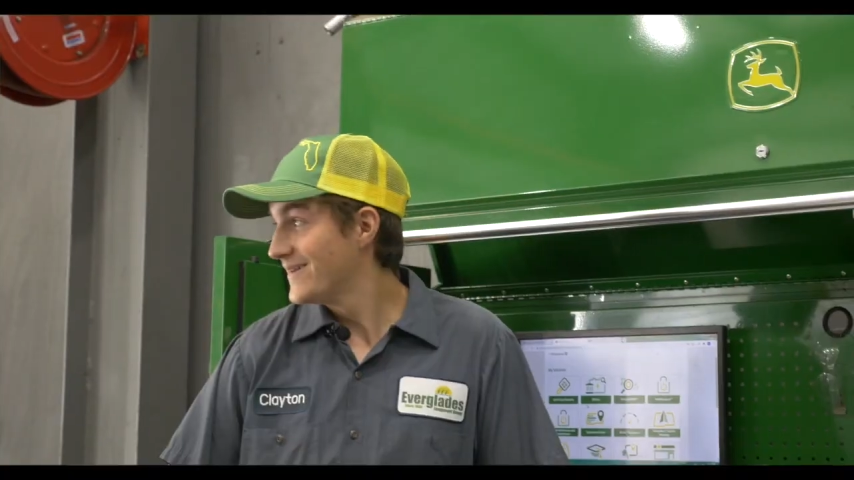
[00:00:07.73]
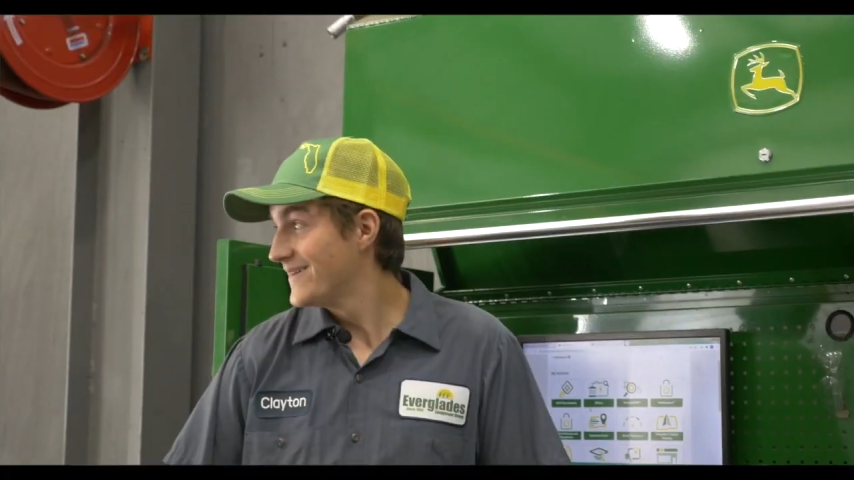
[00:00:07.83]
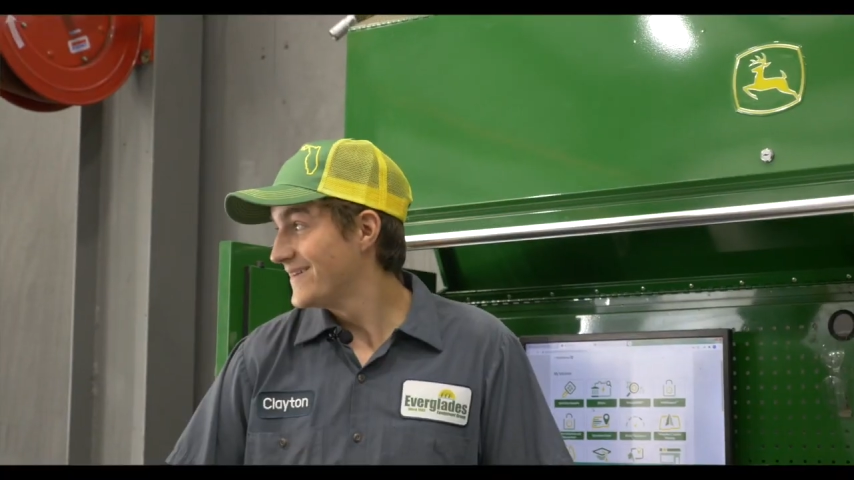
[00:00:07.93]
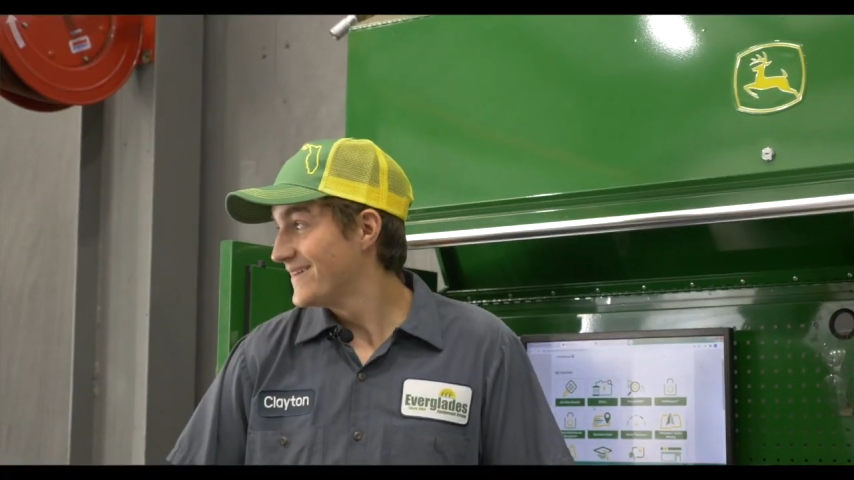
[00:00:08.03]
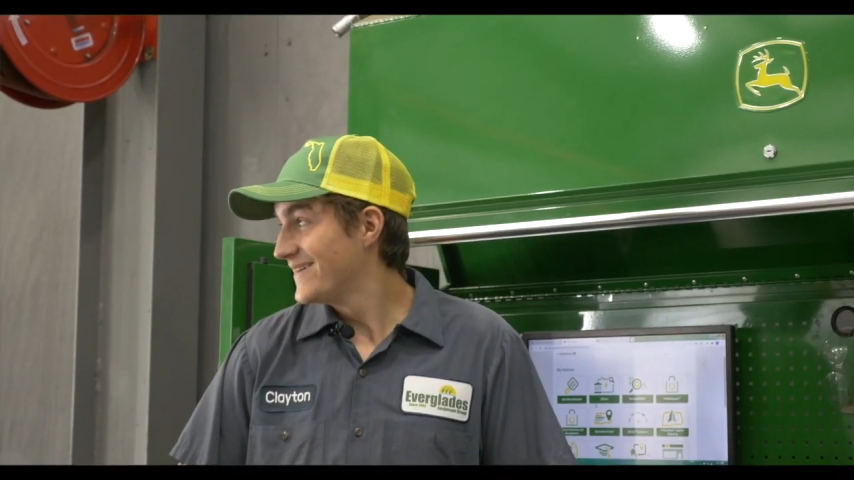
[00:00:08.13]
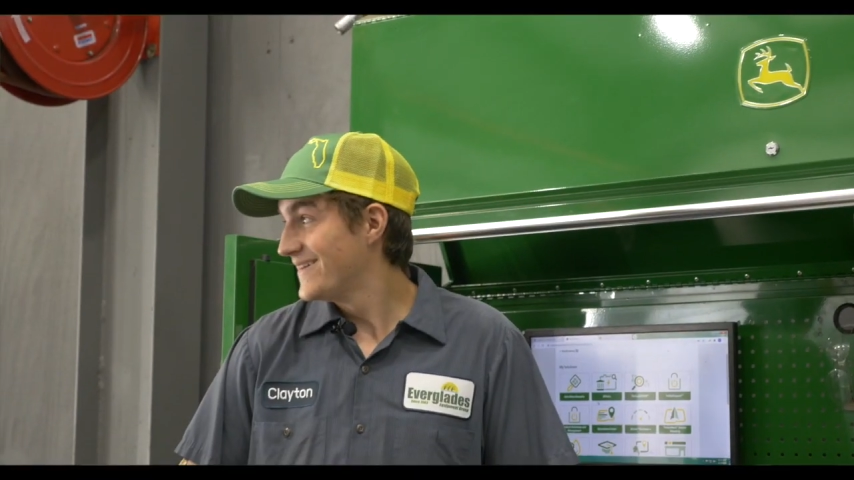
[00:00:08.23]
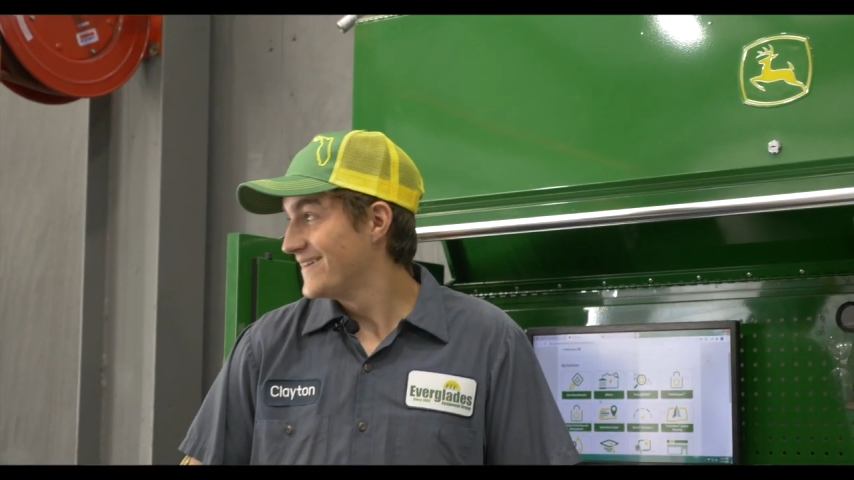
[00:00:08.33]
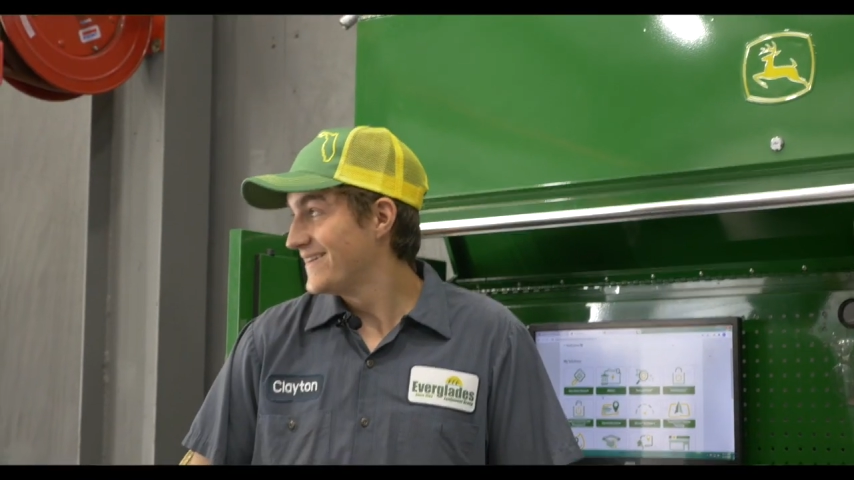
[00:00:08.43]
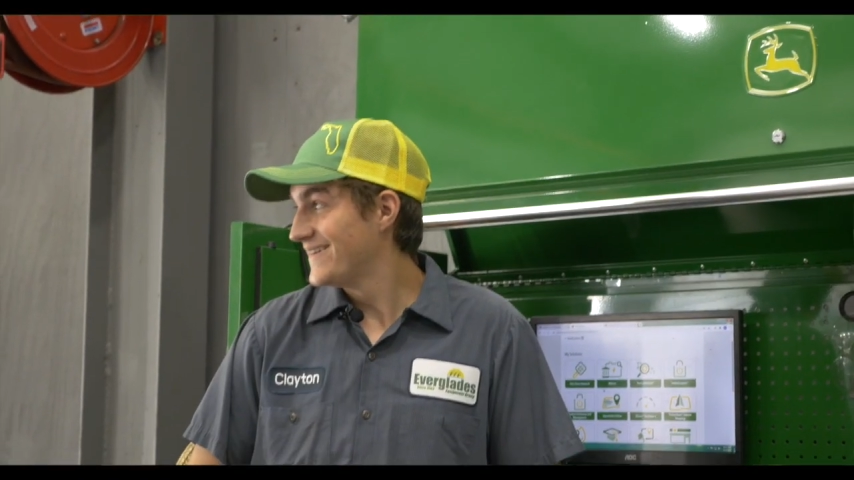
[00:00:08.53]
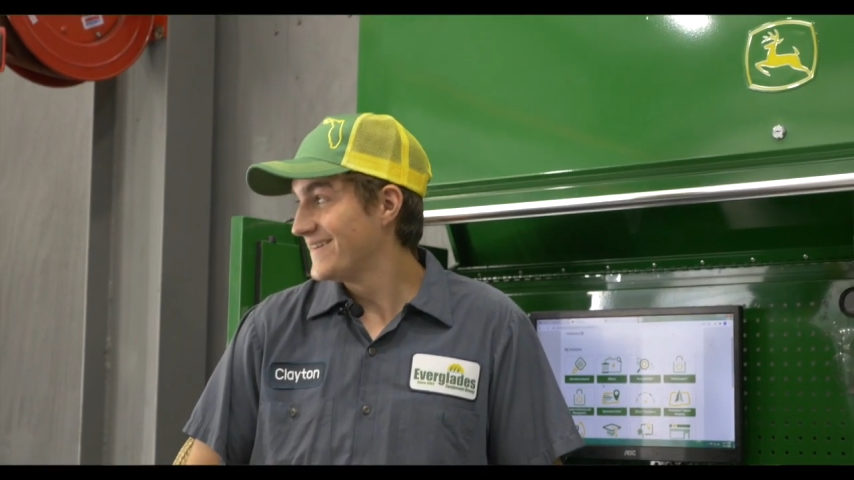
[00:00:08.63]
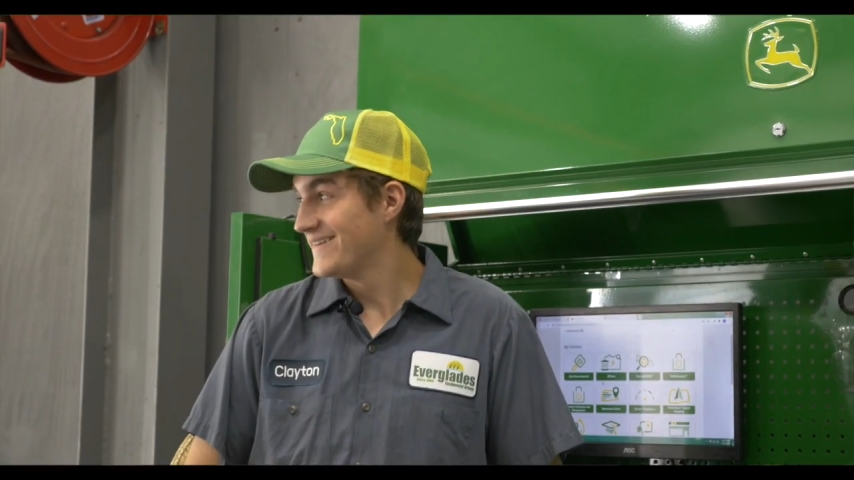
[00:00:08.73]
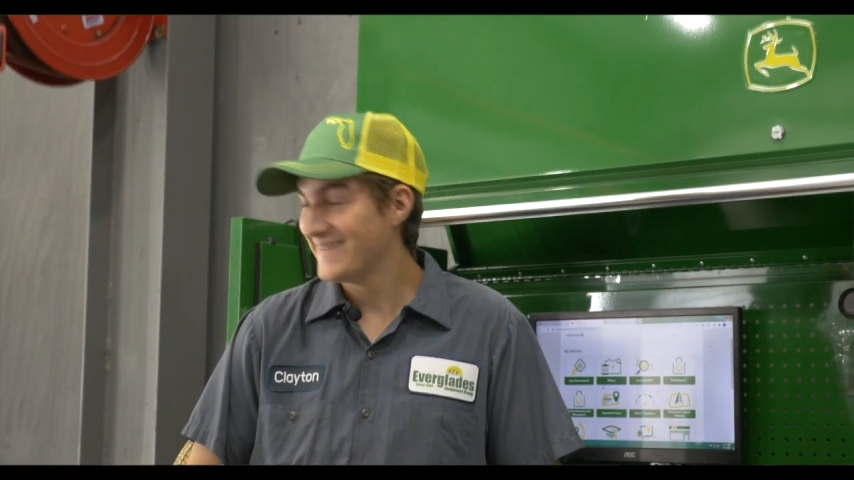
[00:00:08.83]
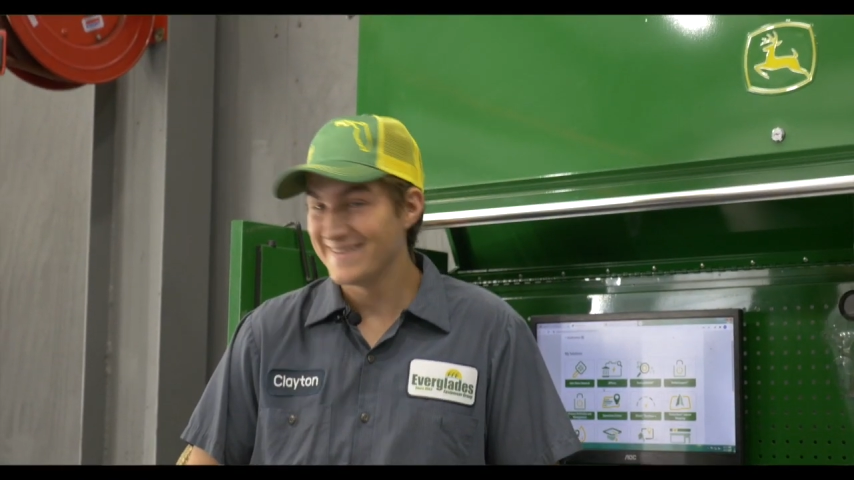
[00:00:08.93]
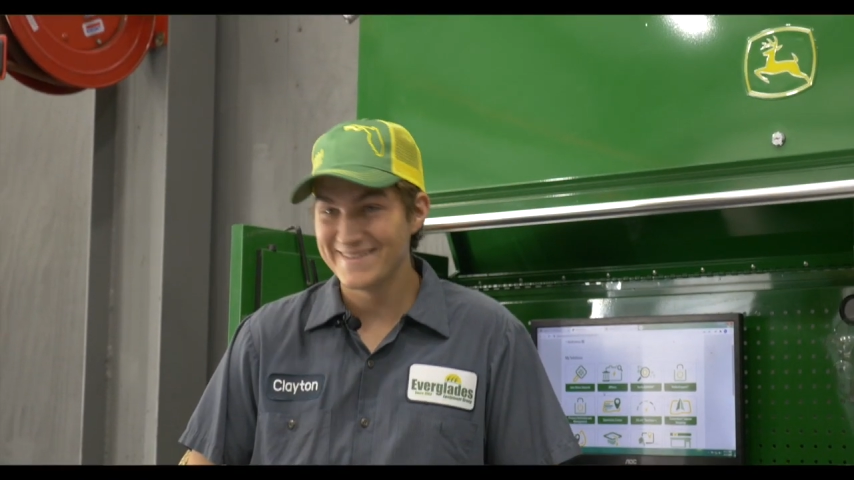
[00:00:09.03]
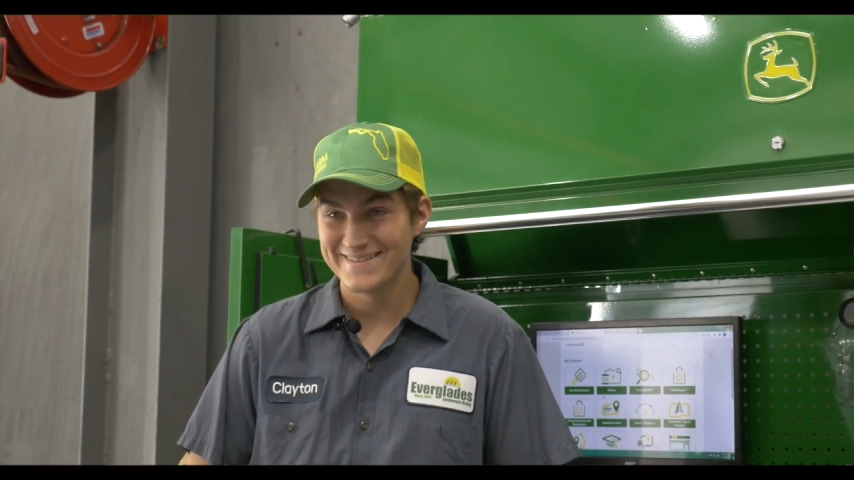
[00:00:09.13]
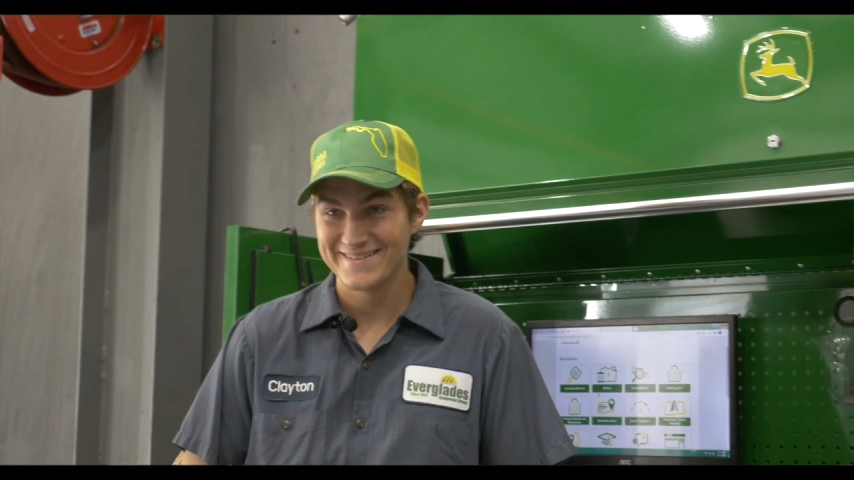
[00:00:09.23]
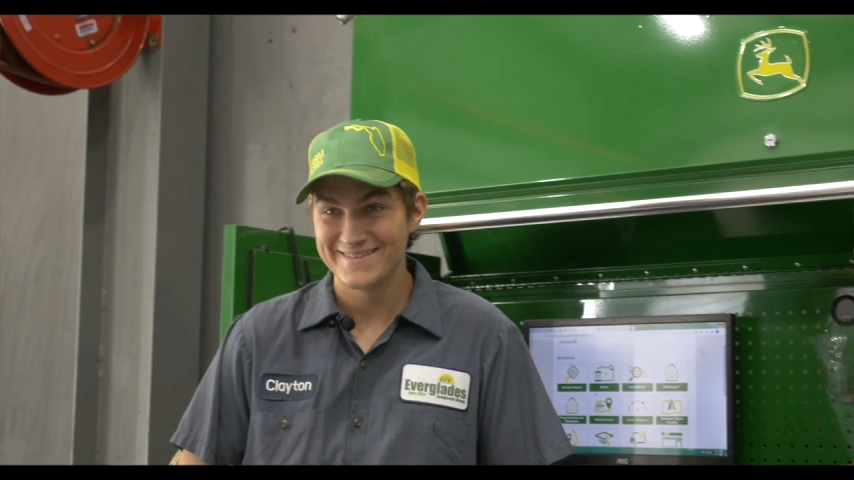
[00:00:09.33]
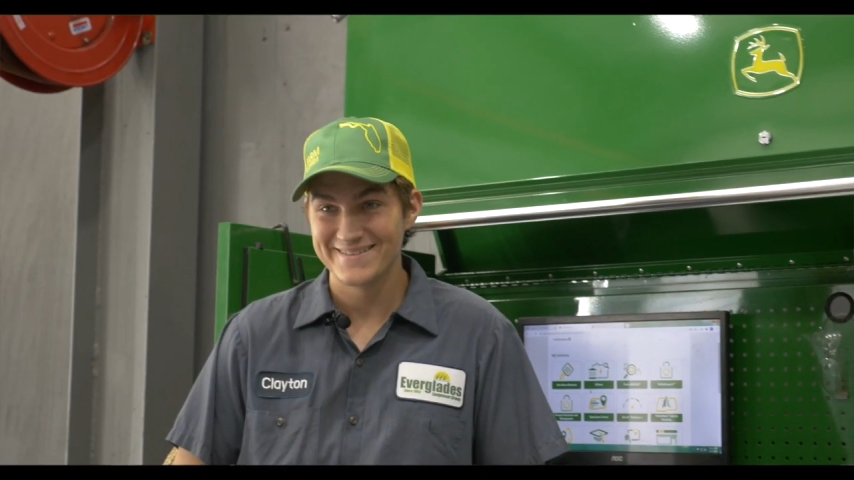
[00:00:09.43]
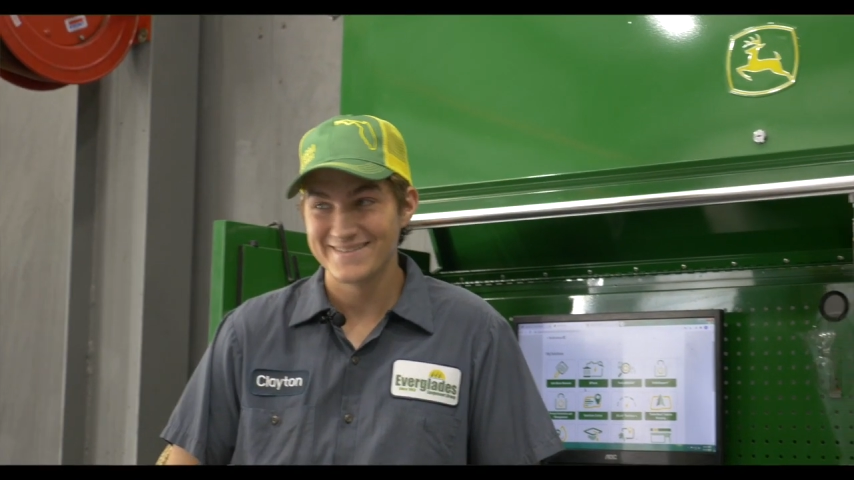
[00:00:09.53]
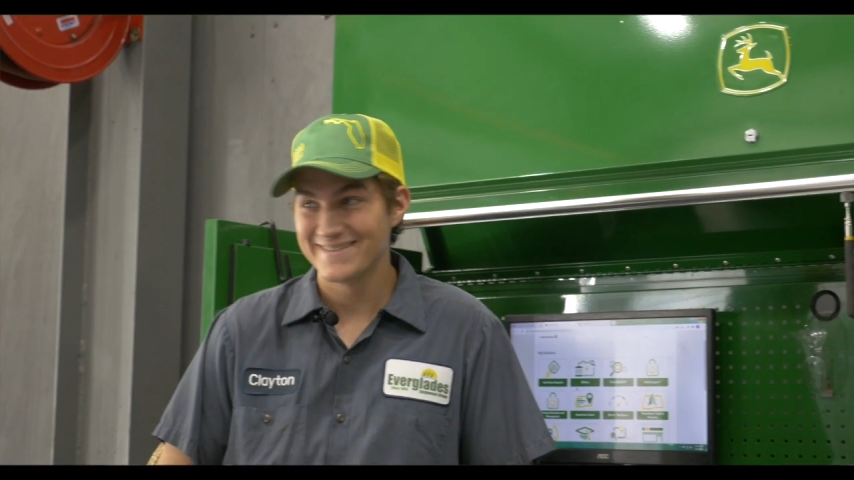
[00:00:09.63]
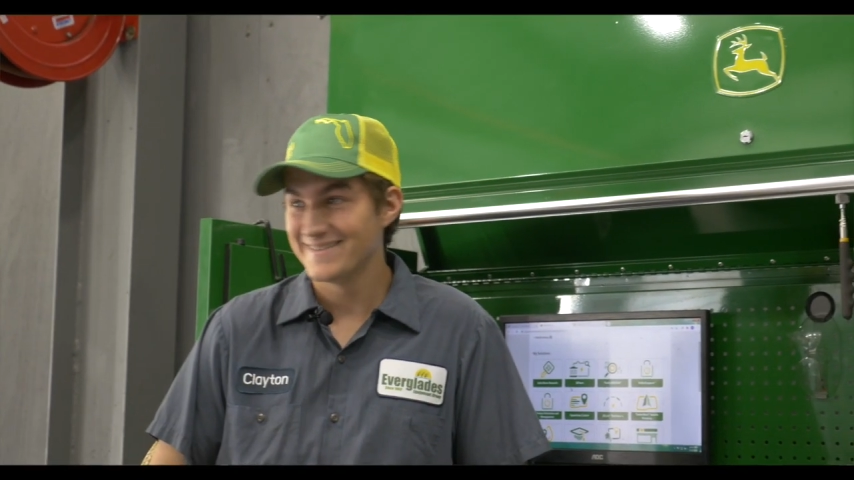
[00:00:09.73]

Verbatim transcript: twenty eighteen um, and